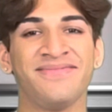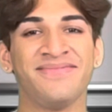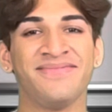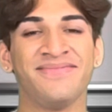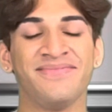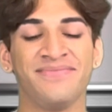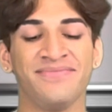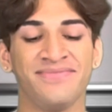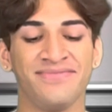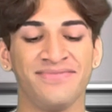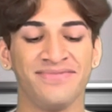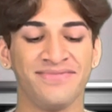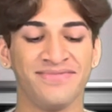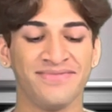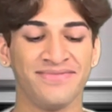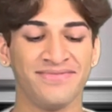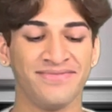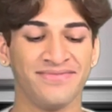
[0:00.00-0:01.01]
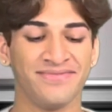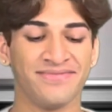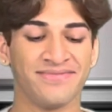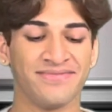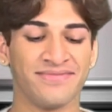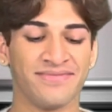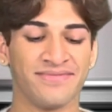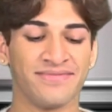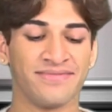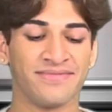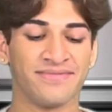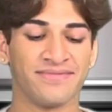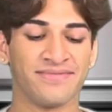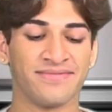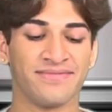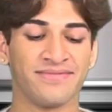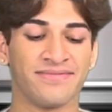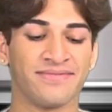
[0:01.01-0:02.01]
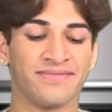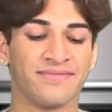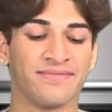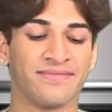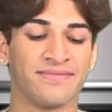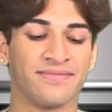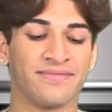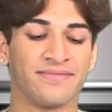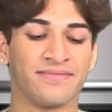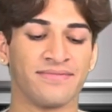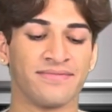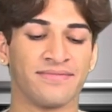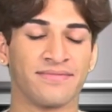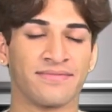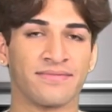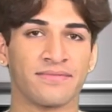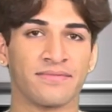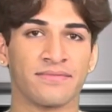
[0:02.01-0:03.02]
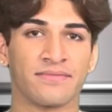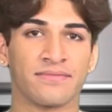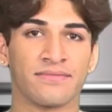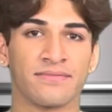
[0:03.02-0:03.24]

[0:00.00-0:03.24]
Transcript: [no speech]